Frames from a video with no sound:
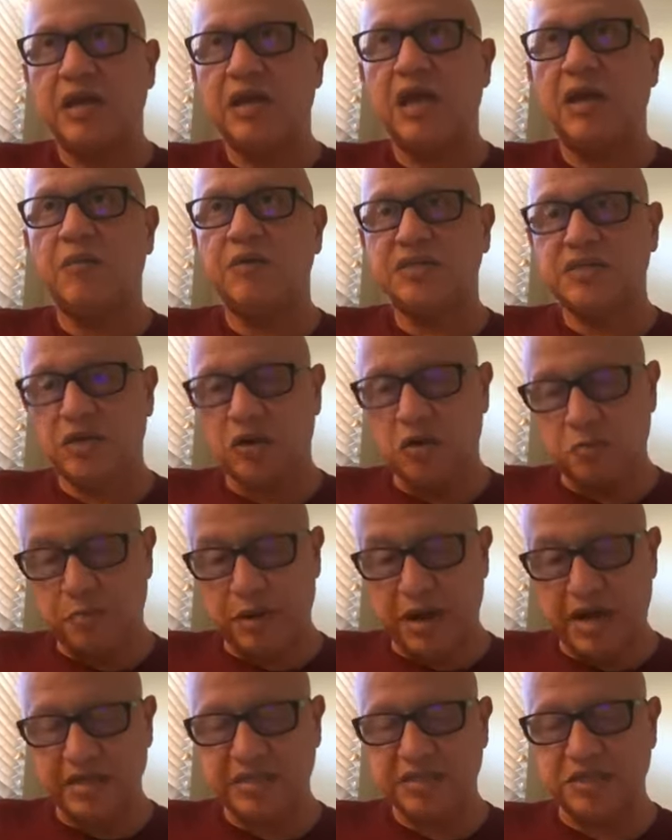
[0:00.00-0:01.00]
It was an
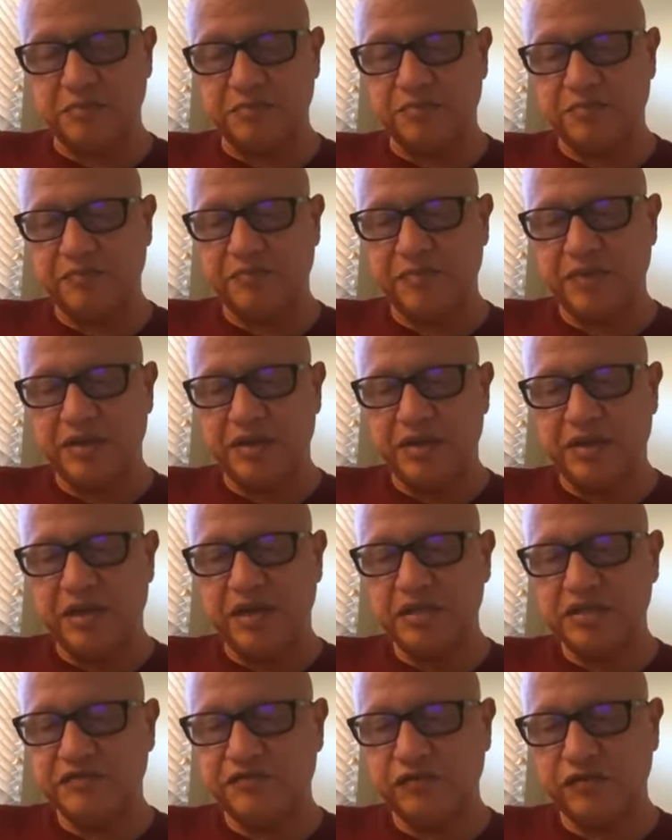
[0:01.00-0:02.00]
opossum,
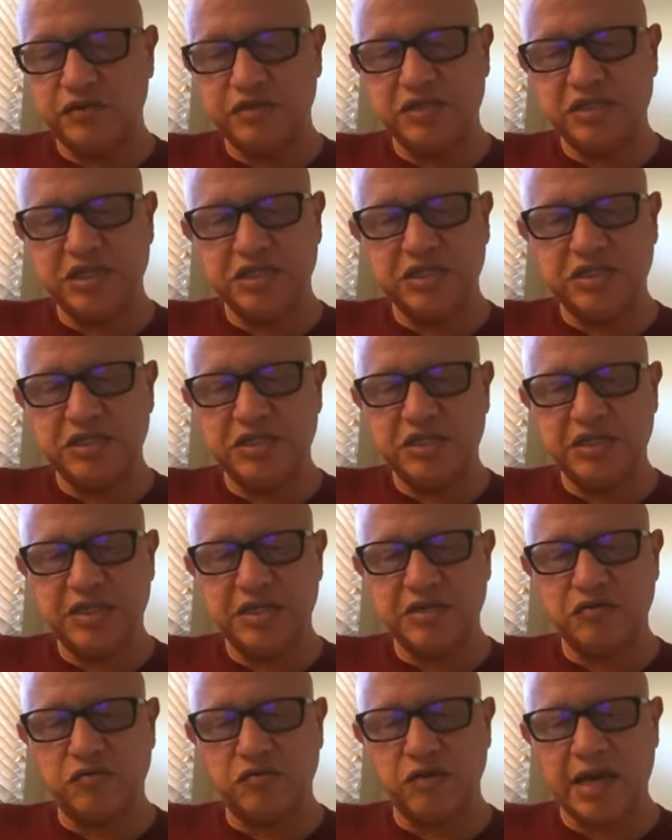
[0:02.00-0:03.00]
its fur dingy
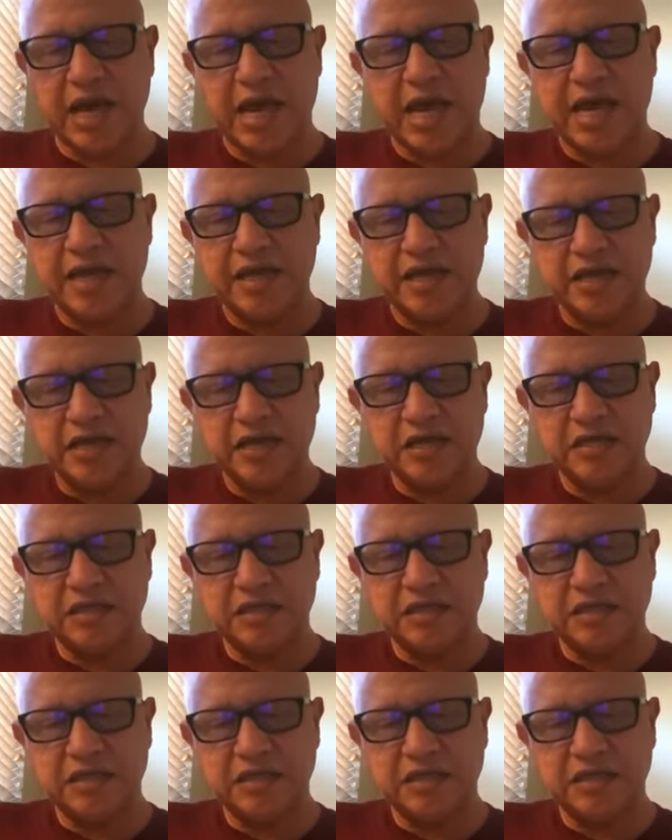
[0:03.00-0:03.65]
and gray,